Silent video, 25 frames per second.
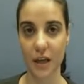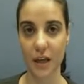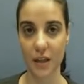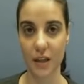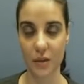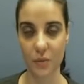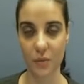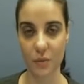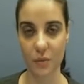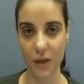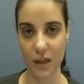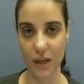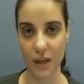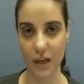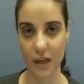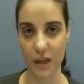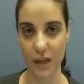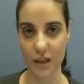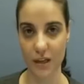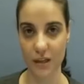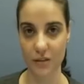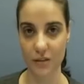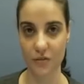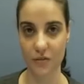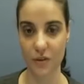at the
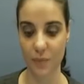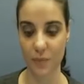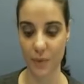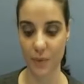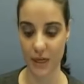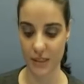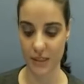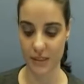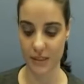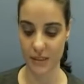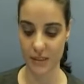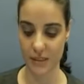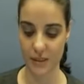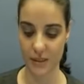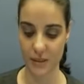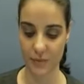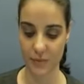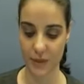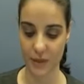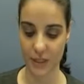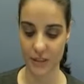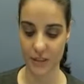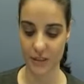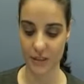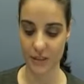weekend for the past 6
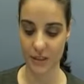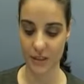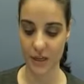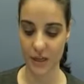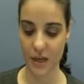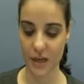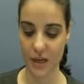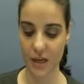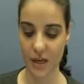months.